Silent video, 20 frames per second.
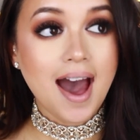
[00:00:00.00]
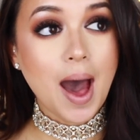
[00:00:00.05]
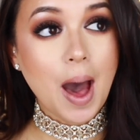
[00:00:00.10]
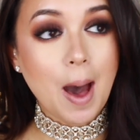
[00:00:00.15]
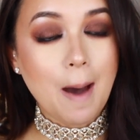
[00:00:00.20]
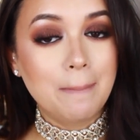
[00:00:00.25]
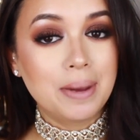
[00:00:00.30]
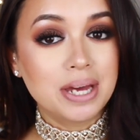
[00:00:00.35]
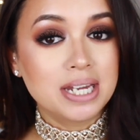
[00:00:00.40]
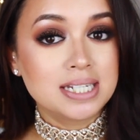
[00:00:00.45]

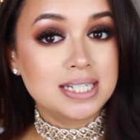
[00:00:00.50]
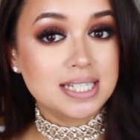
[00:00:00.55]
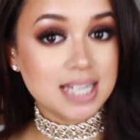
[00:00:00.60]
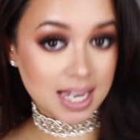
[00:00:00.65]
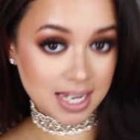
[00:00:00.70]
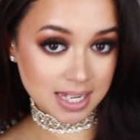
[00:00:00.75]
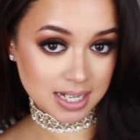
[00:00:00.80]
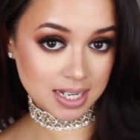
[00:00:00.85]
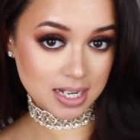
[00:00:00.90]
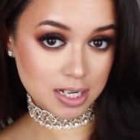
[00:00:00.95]

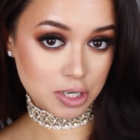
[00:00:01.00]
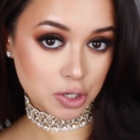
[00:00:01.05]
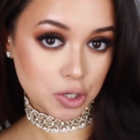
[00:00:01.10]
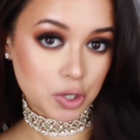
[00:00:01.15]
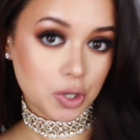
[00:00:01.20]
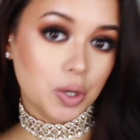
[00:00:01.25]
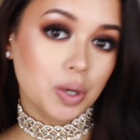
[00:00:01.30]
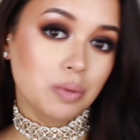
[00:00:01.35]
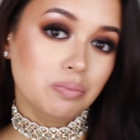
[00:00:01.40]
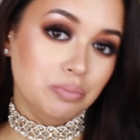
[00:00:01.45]

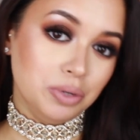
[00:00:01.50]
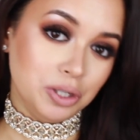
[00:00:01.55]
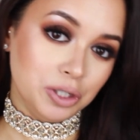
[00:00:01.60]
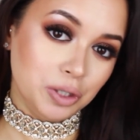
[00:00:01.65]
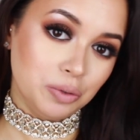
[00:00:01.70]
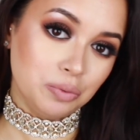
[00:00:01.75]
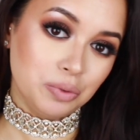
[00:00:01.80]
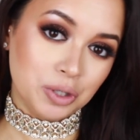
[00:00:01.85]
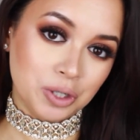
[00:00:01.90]
updated beauty